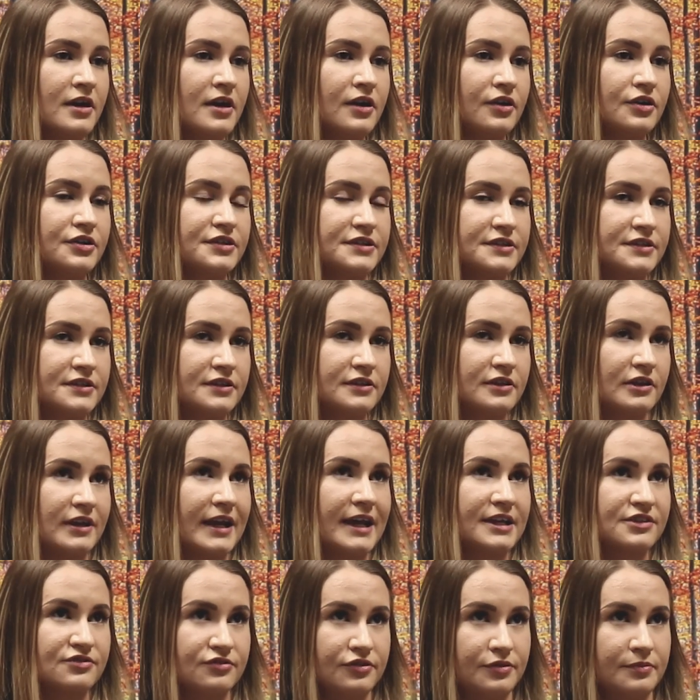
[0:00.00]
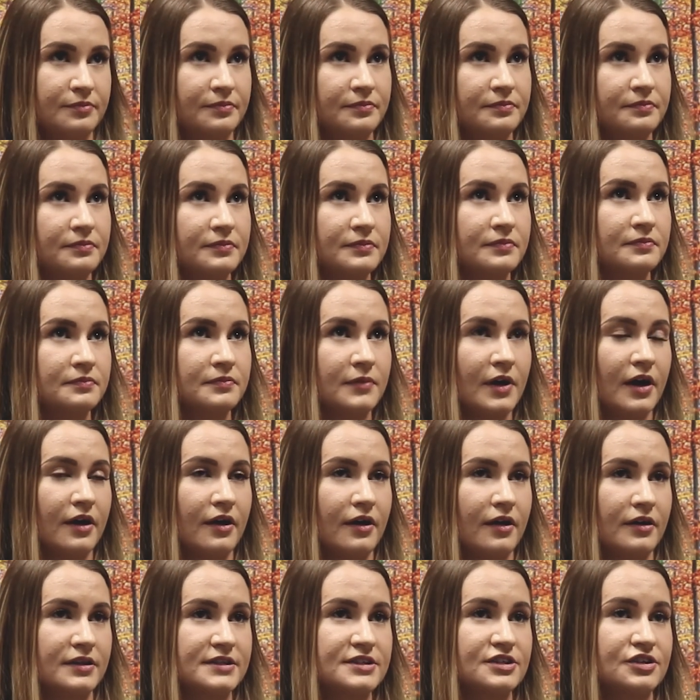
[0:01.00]
because the classroom
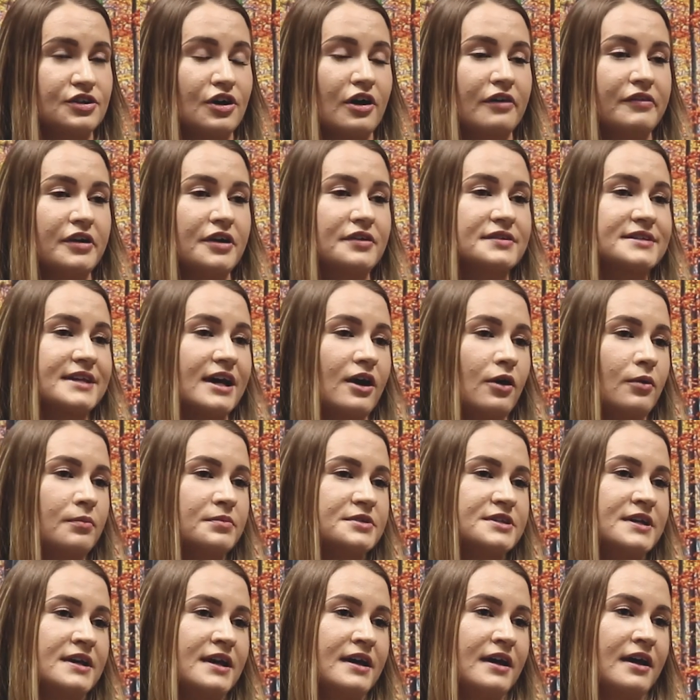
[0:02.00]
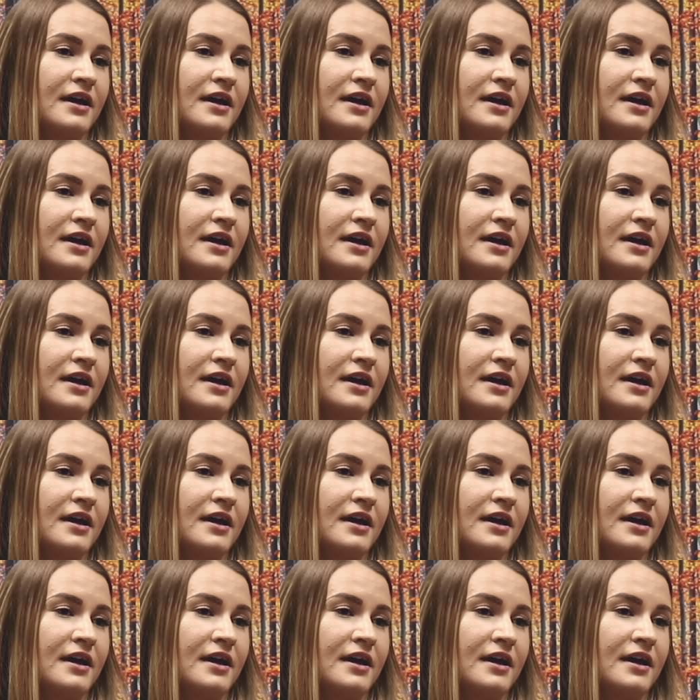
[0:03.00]
scenarios helped